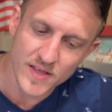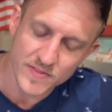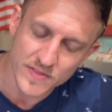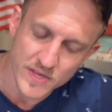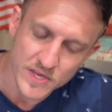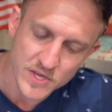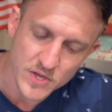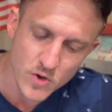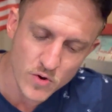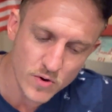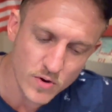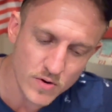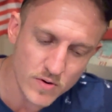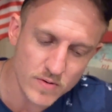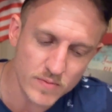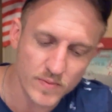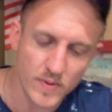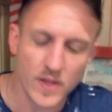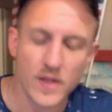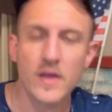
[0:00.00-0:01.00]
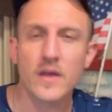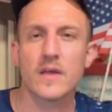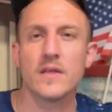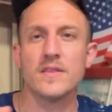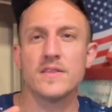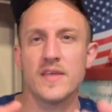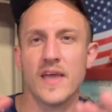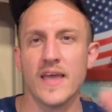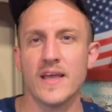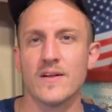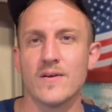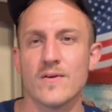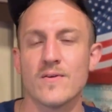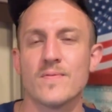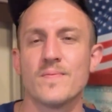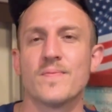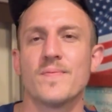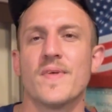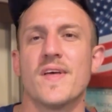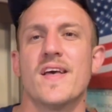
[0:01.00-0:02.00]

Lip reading: the yogurt container.